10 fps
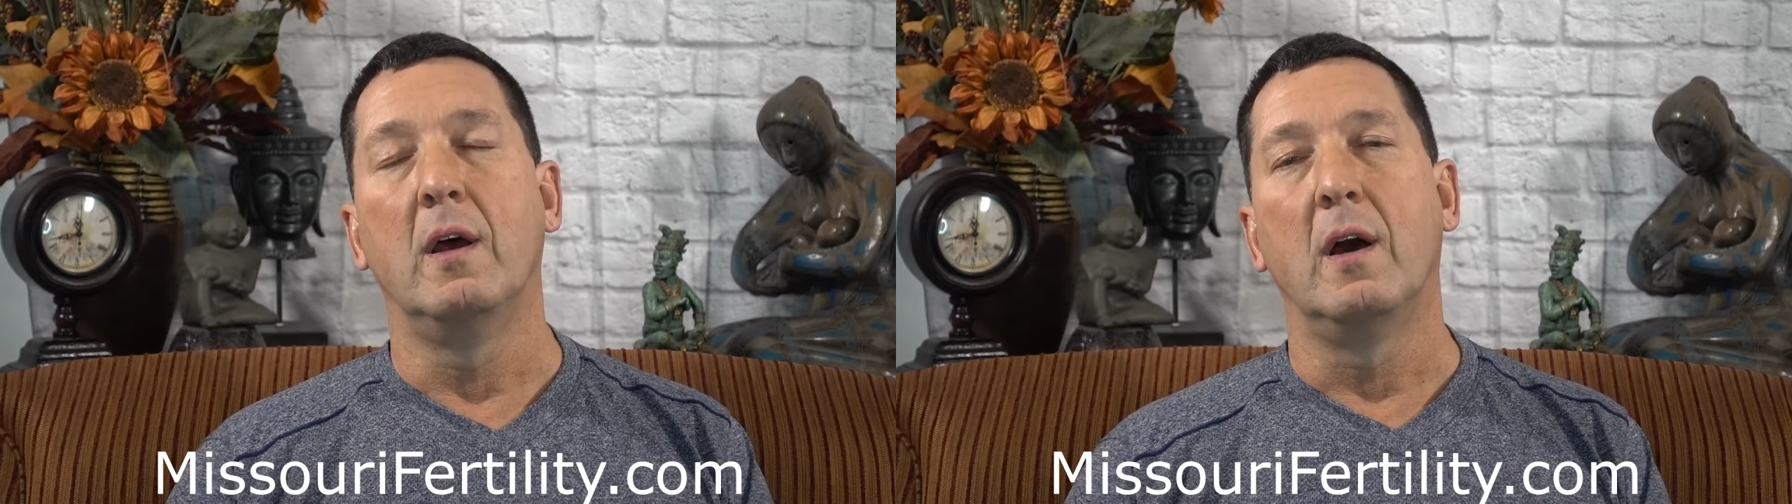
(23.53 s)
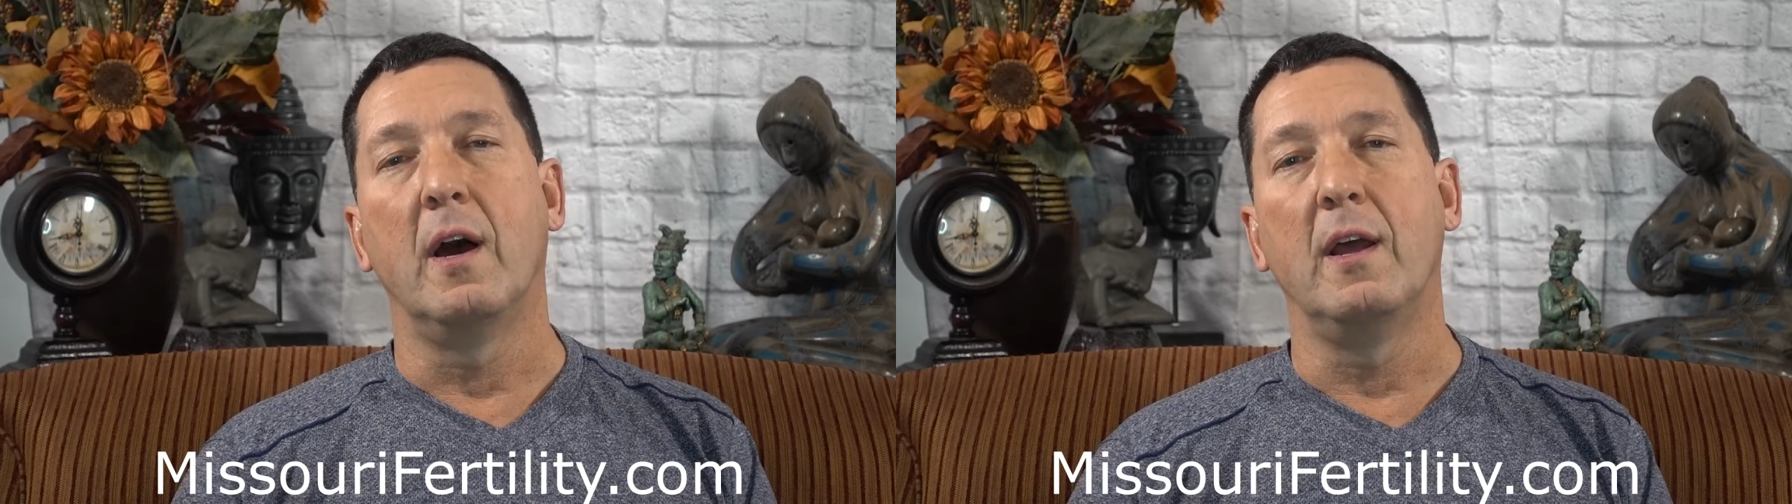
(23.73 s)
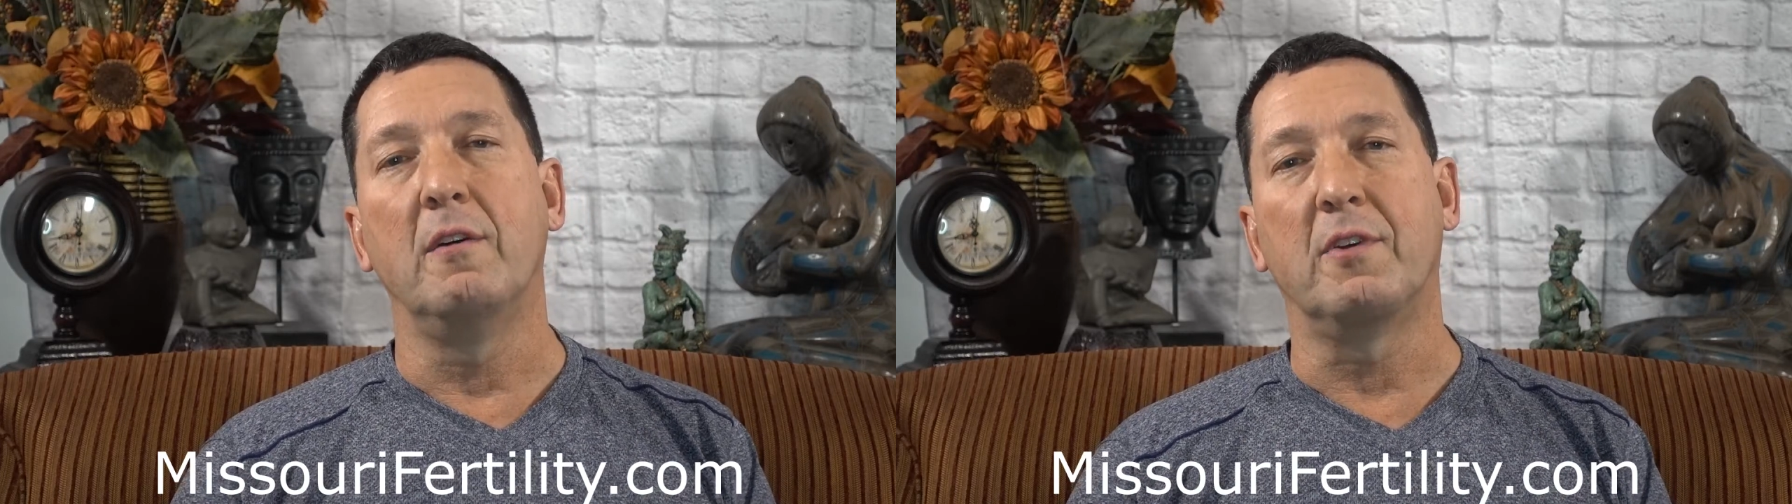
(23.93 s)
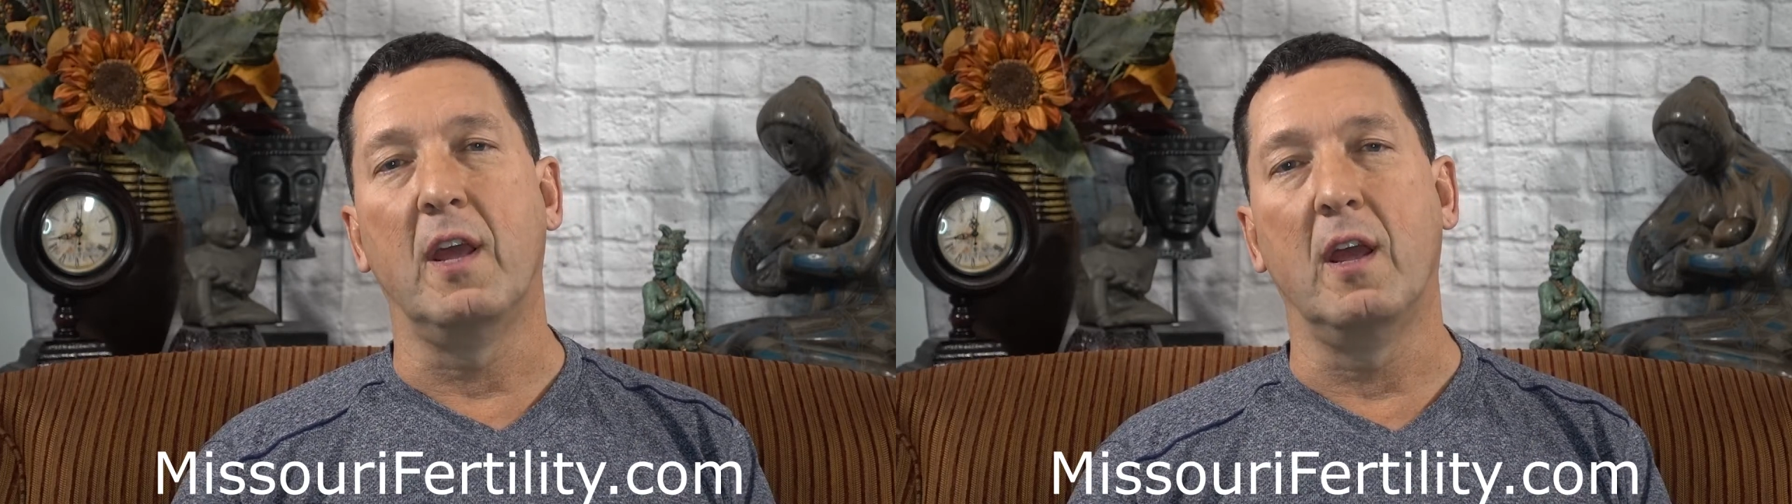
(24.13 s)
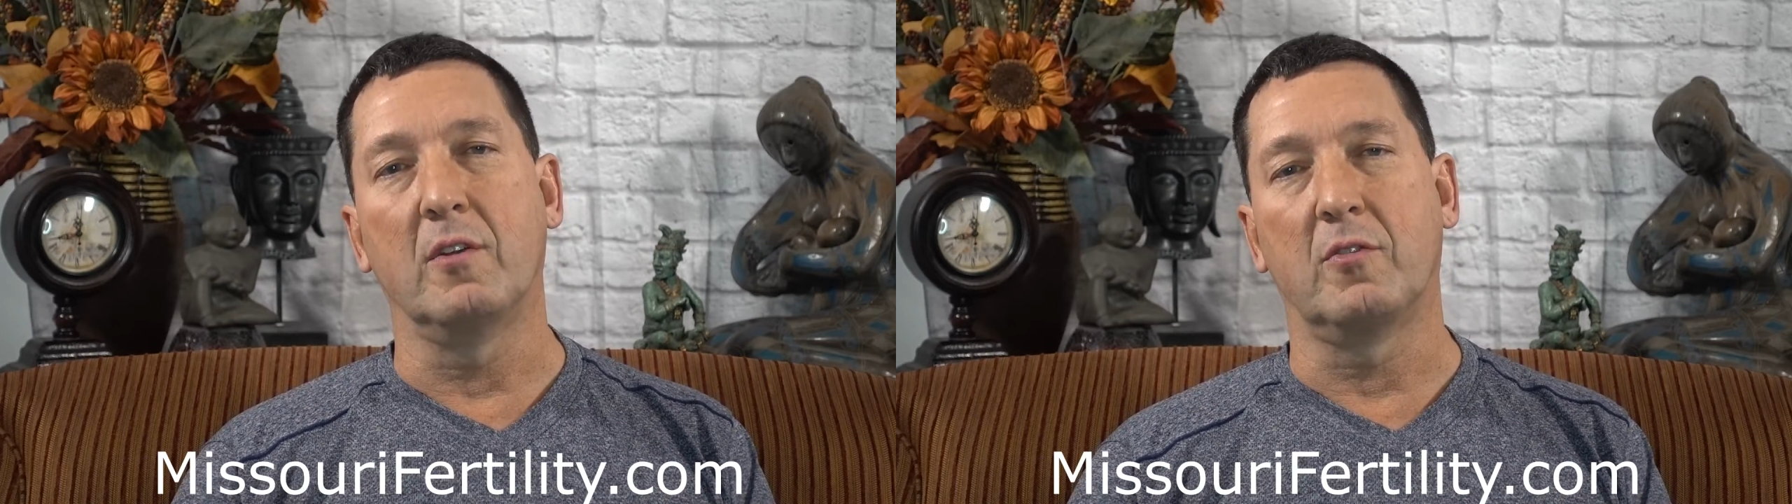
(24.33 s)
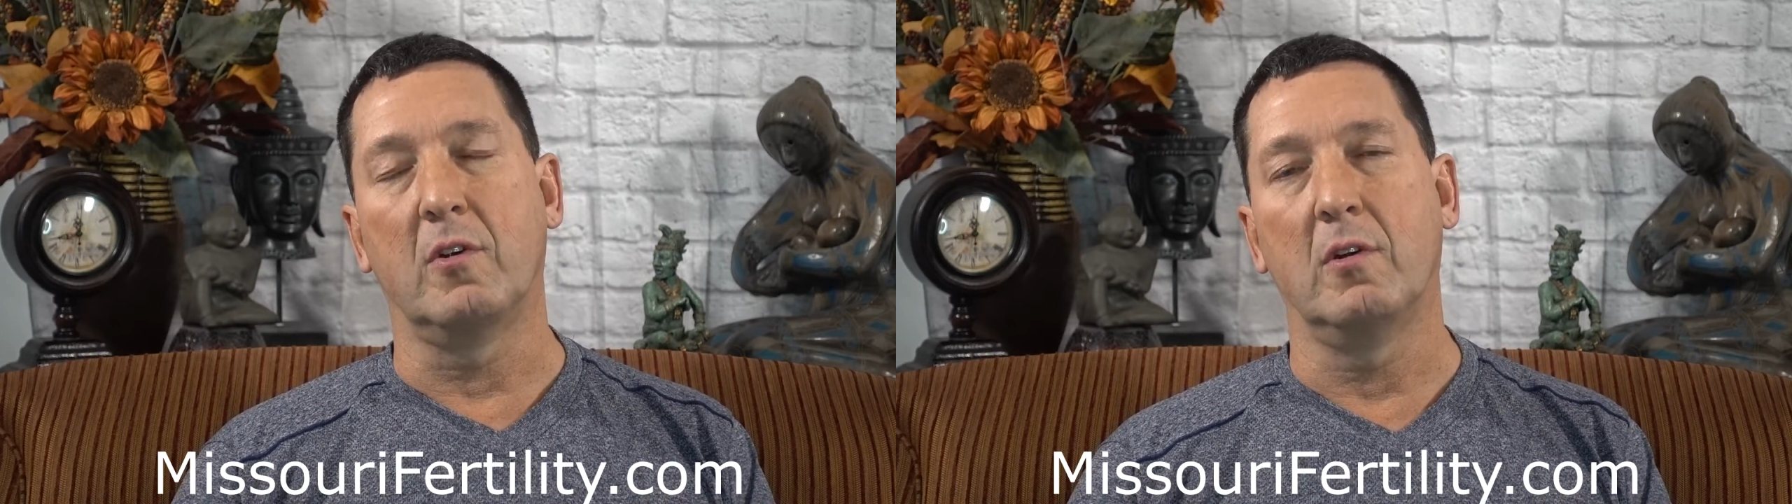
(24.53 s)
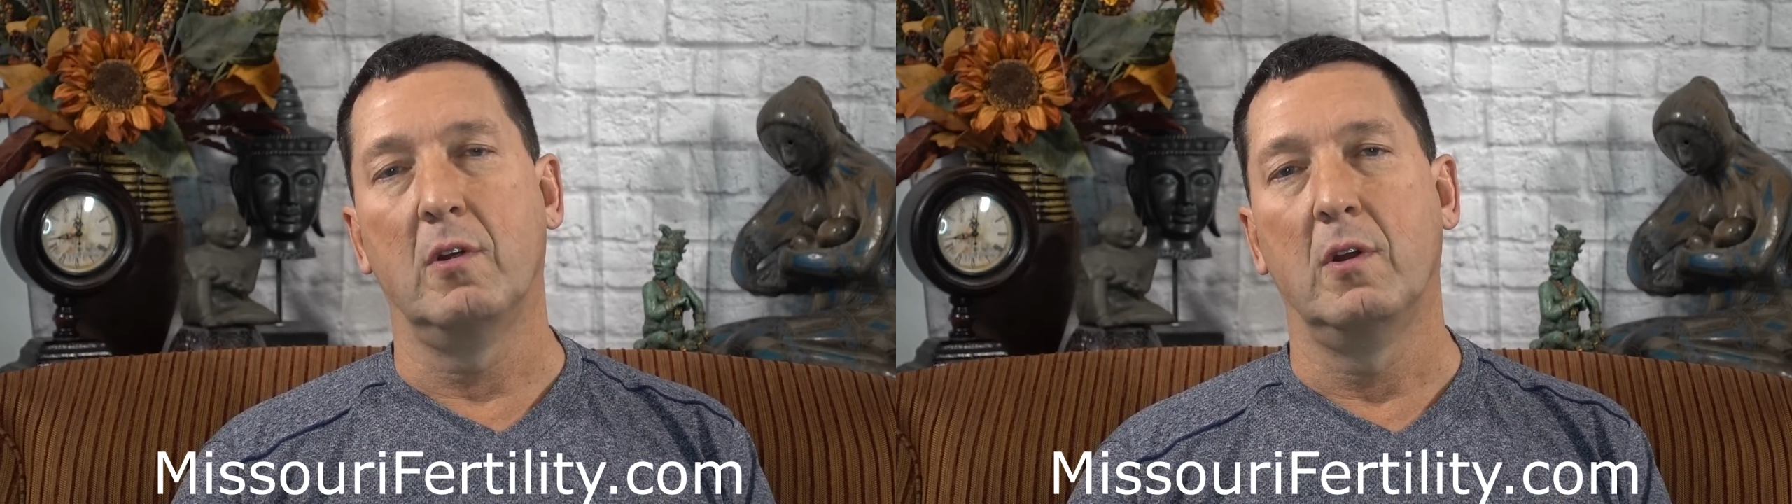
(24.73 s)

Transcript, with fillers: I have cancer.